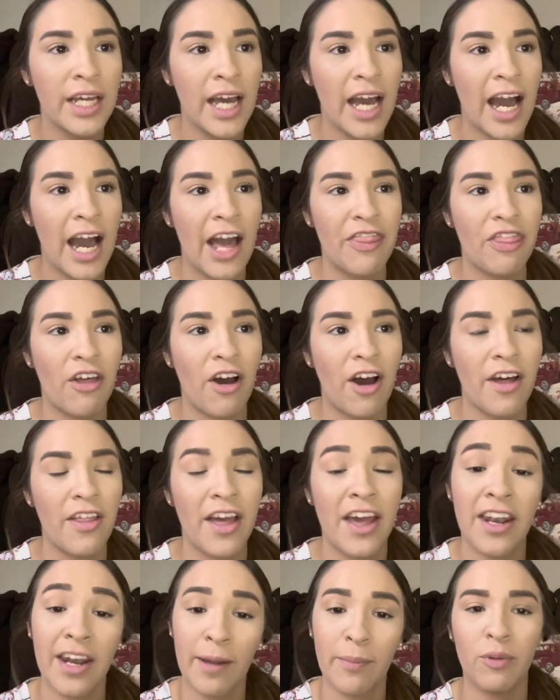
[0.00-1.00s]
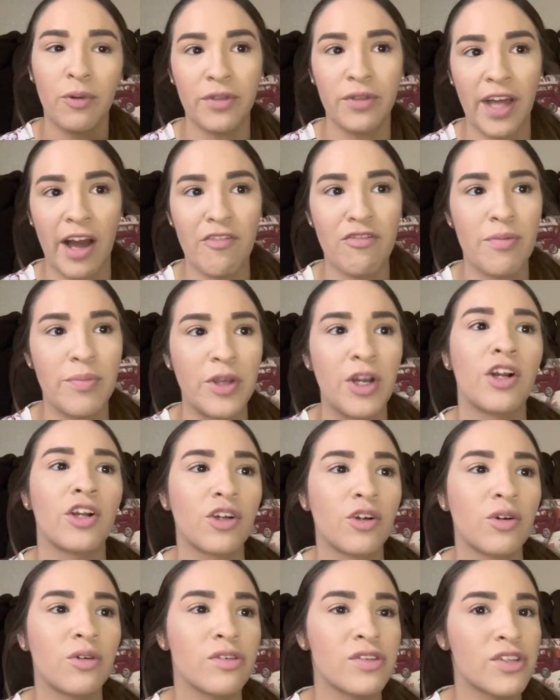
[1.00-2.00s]
I thought, and I pulled that from the
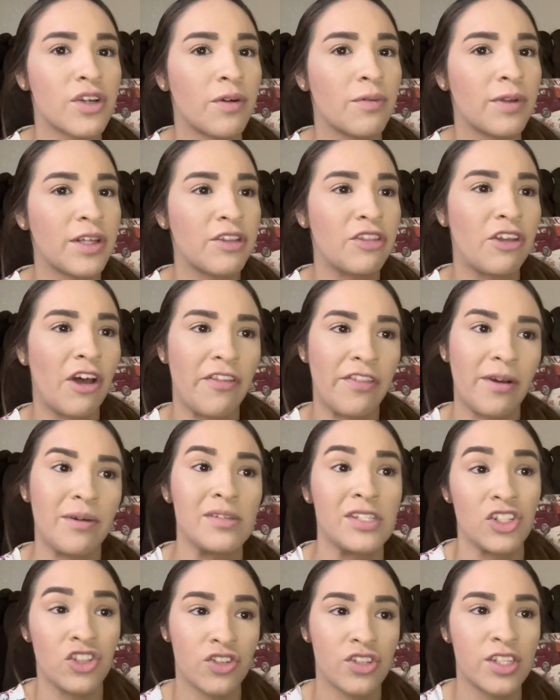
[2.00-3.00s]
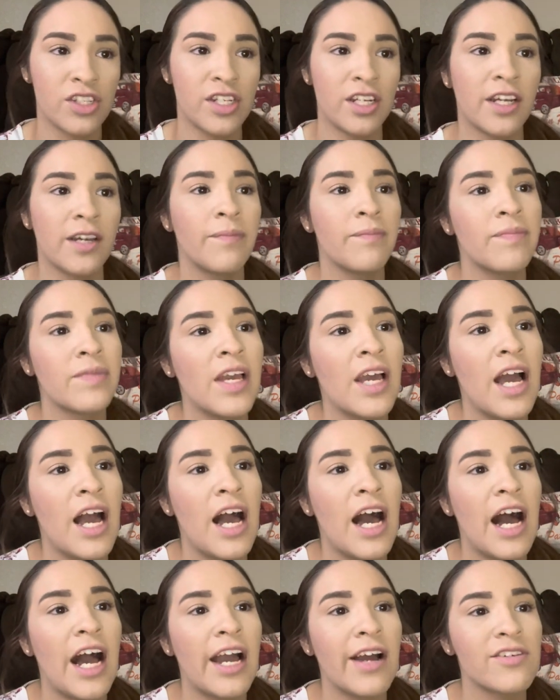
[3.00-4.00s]
article, so I really thought that was interesting.
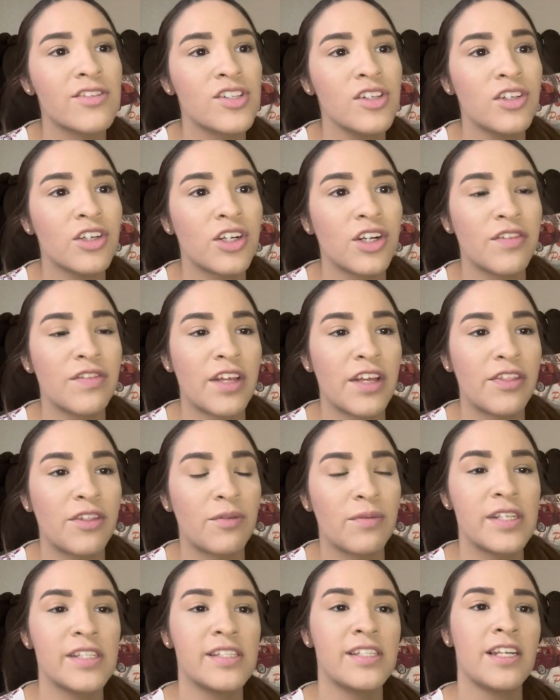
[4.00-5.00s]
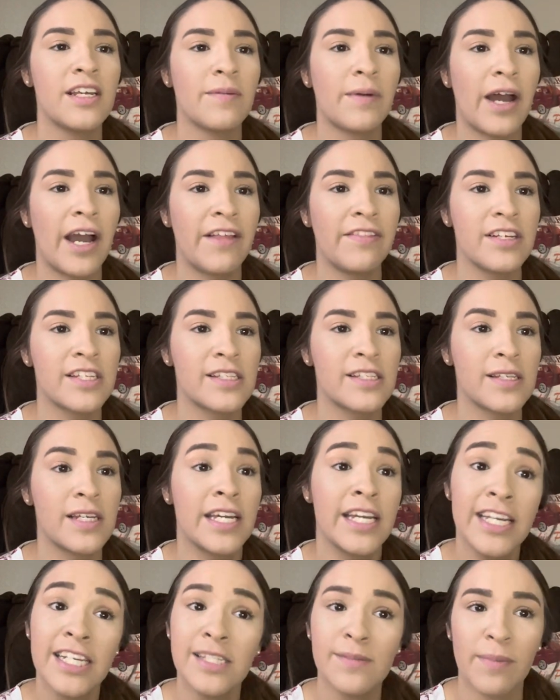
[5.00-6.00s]
I also learned that the reasoning behind
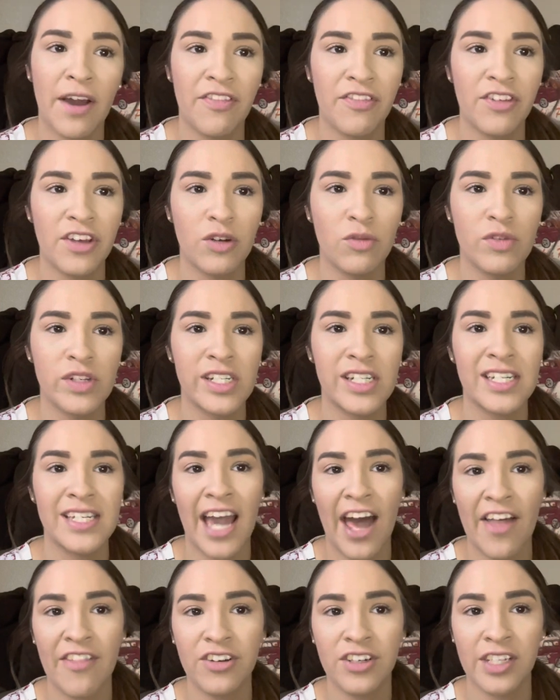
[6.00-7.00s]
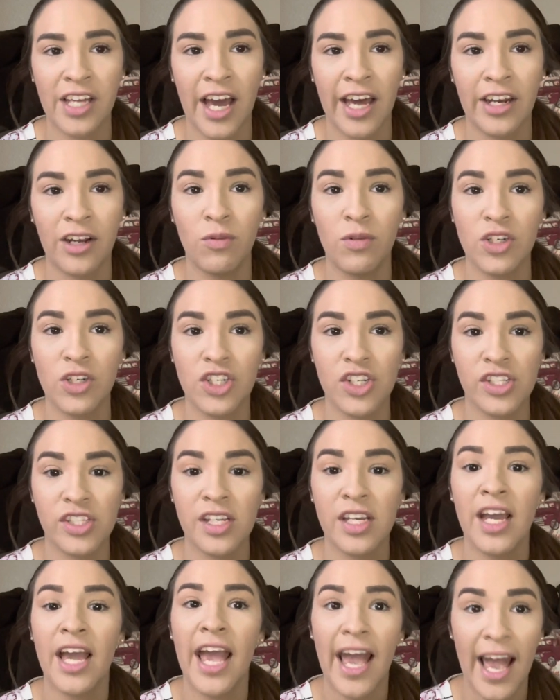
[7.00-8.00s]
his method was to gather data, which
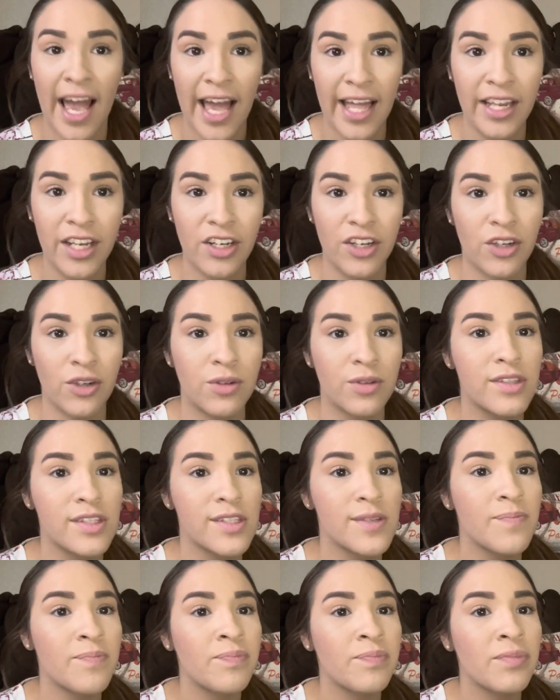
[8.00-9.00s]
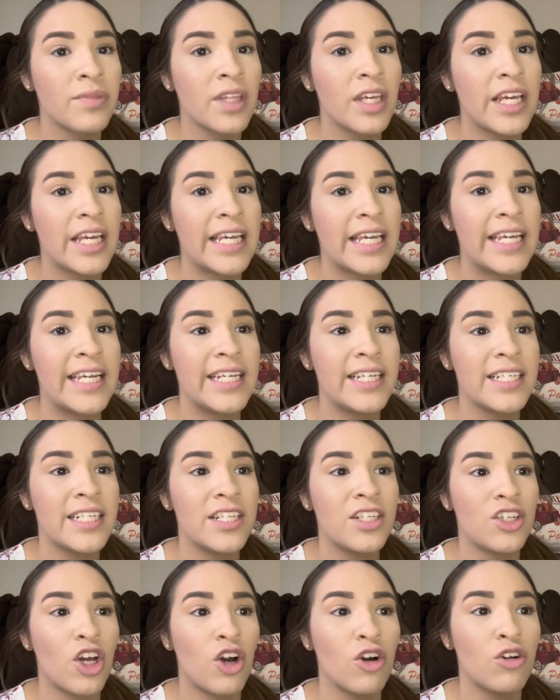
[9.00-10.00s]
is anecdotes. He
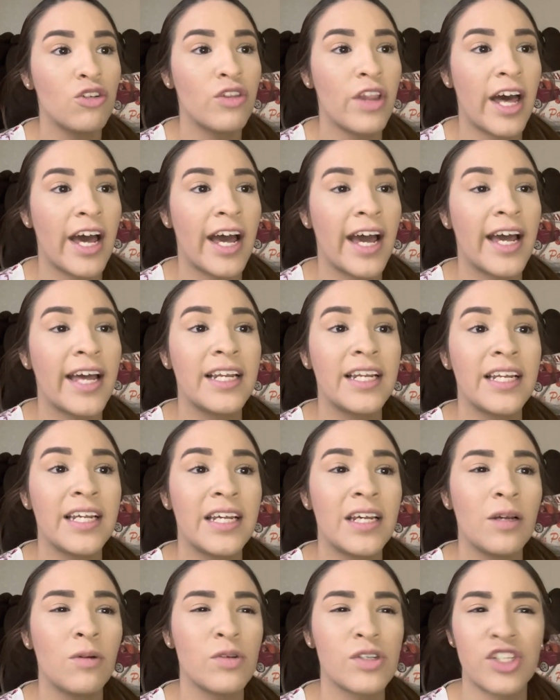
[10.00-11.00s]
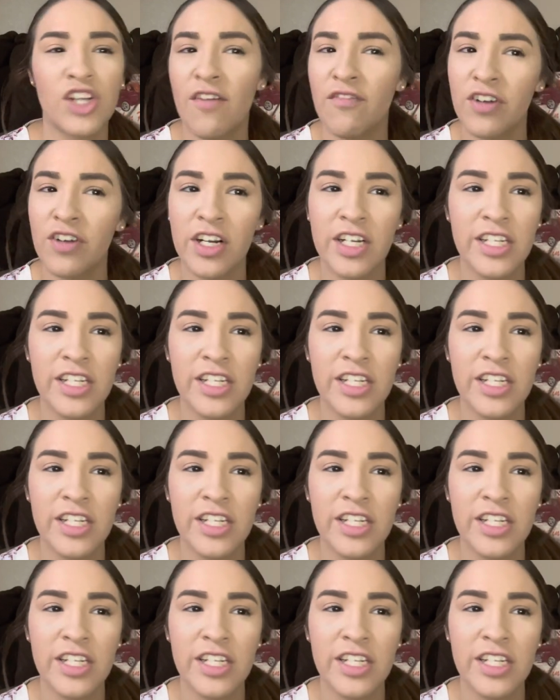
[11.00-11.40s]
did know that it was not very